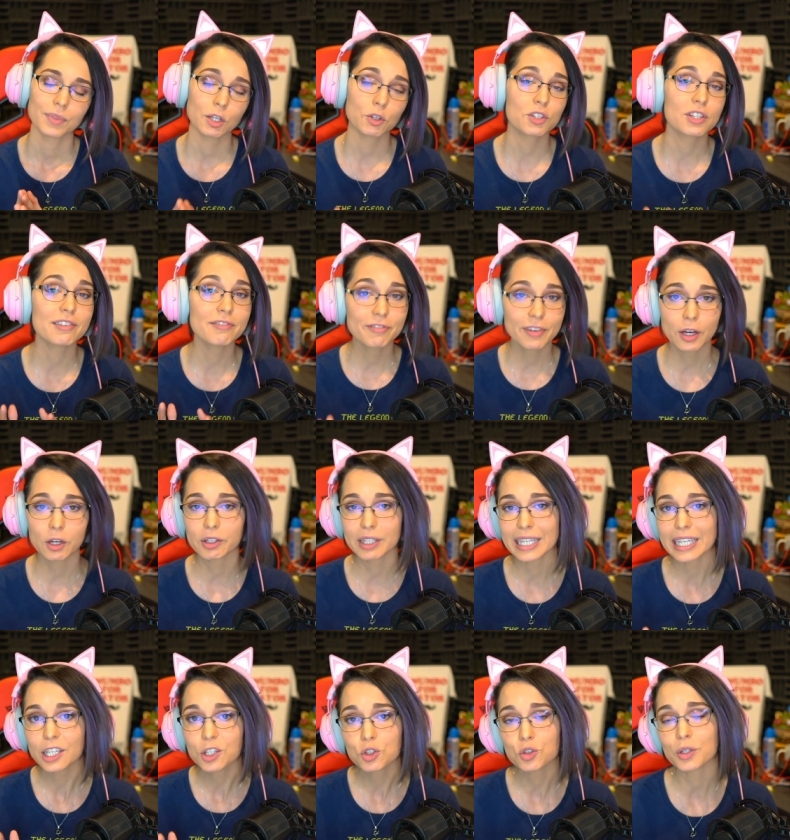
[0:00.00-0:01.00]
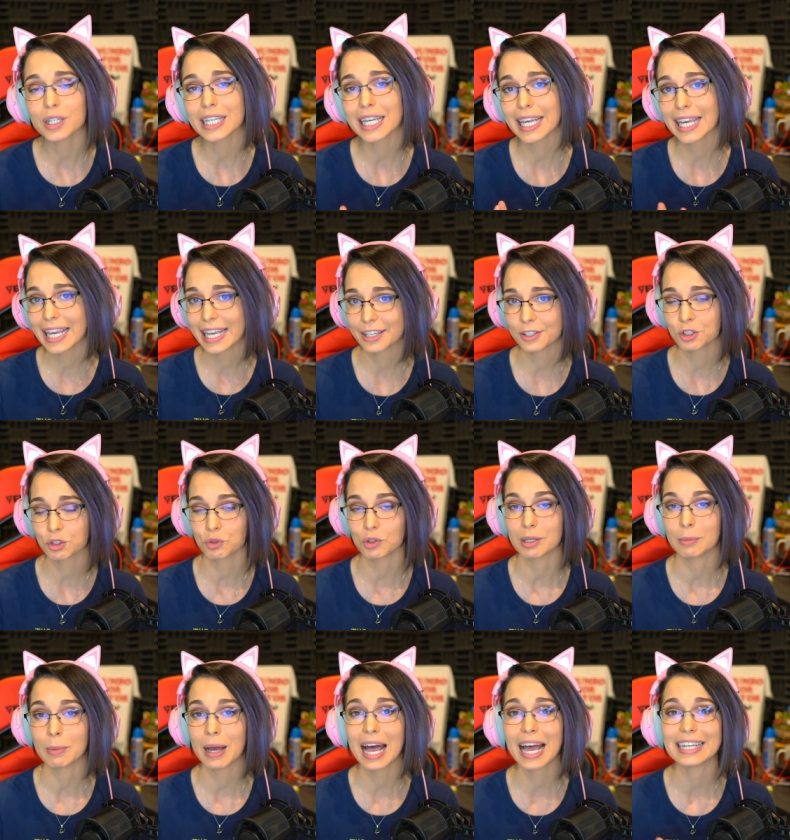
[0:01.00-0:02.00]
There's a very intriguing
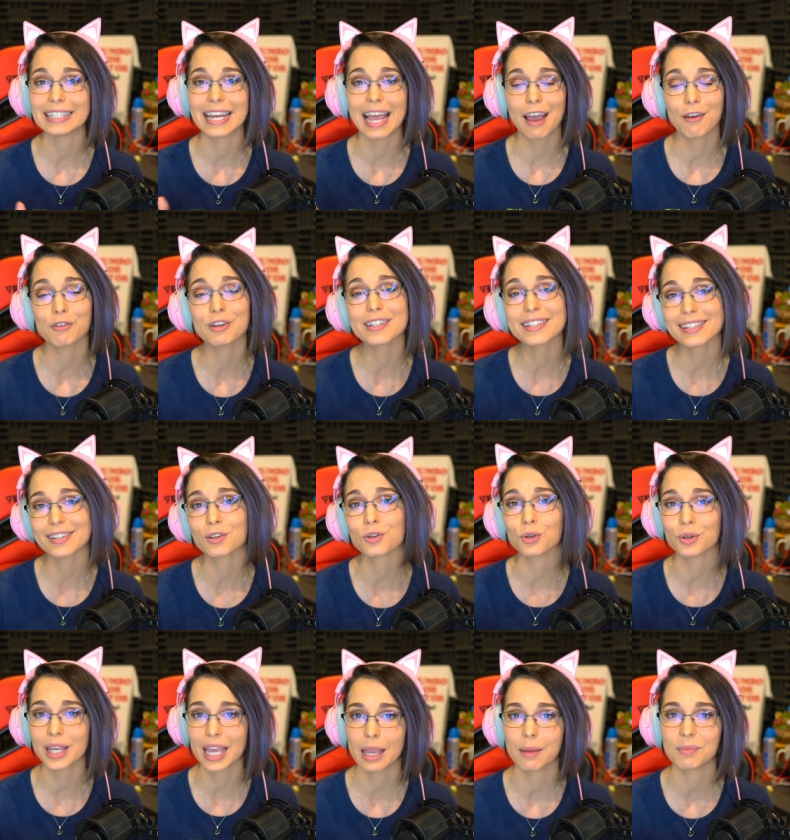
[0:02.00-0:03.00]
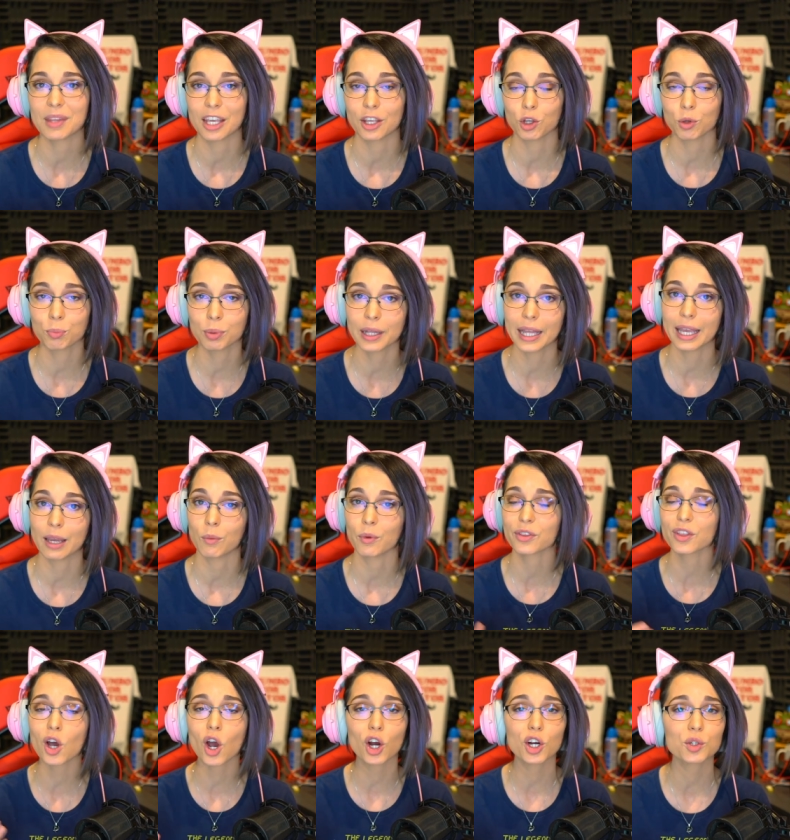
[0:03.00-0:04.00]
history behind every single game that you play
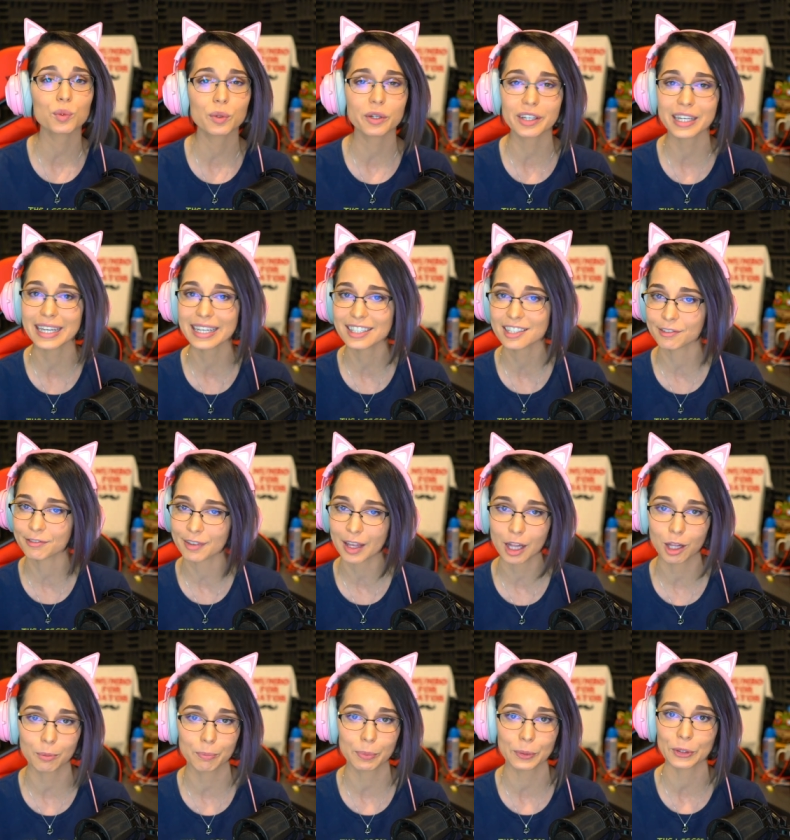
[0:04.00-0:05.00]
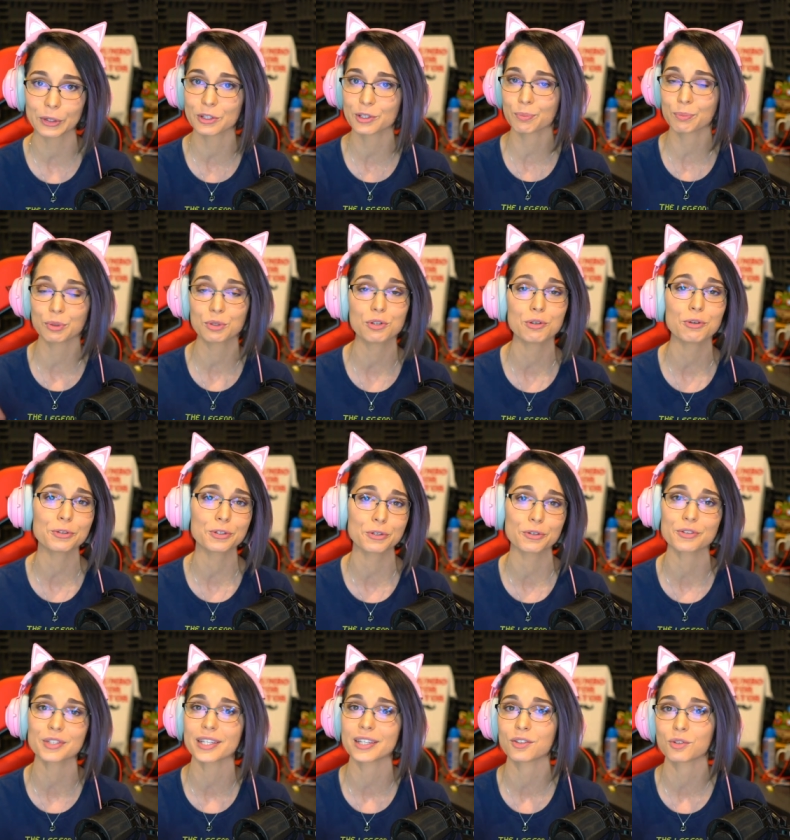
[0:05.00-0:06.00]
with hardworking developers,
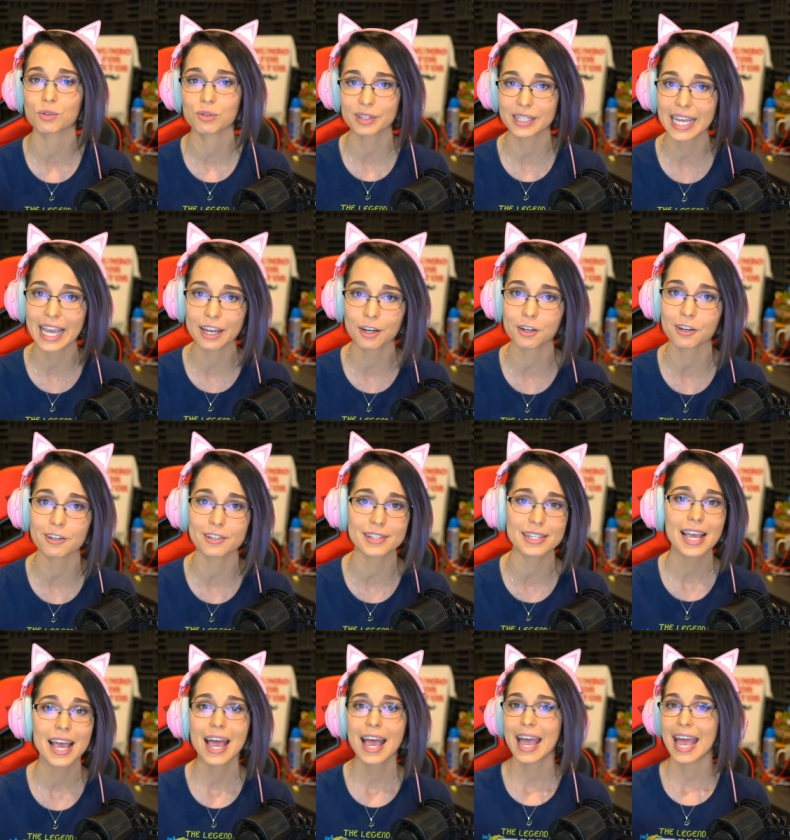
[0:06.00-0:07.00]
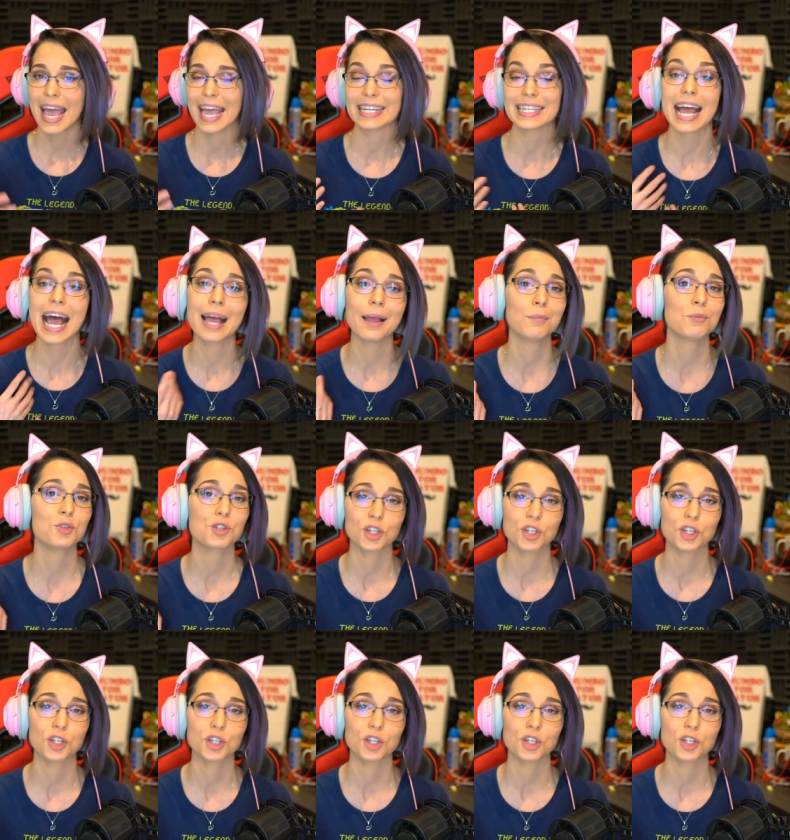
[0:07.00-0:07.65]
producers, and creators, and I'm